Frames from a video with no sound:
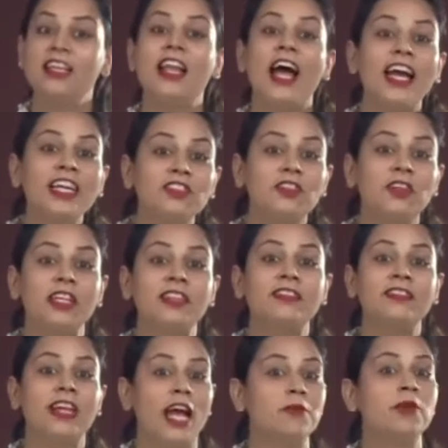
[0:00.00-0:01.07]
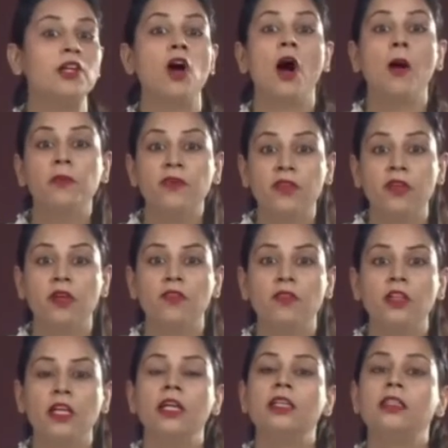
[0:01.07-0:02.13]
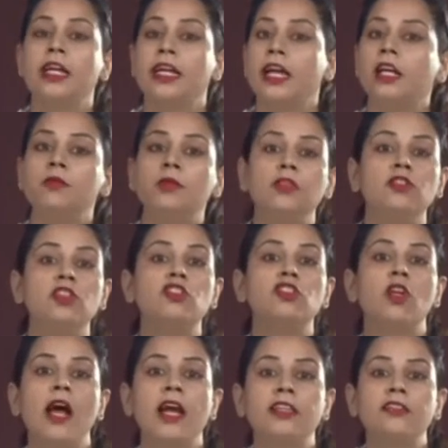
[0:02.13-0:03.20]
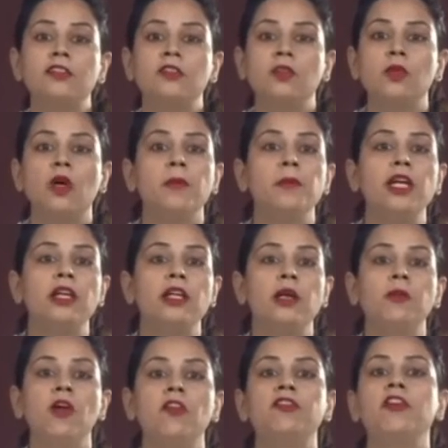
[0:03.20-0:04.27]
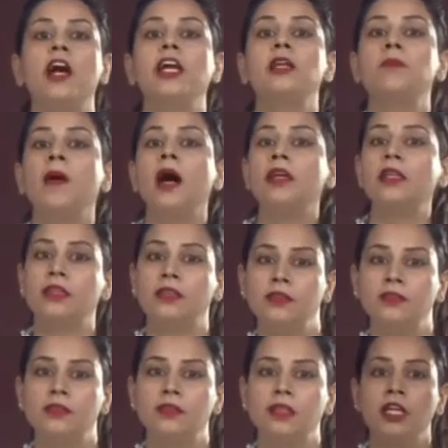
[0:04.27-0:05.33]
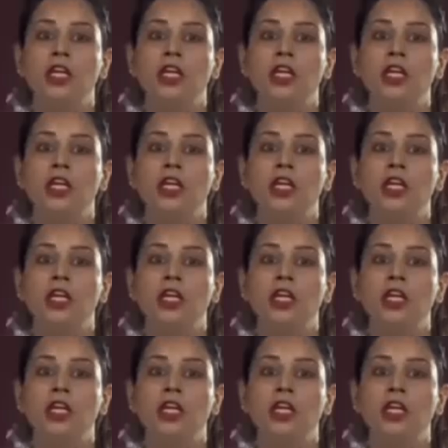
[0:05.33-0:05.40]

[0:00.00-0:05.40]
light rays can be observed. They can be visualized through a medium of fine particles.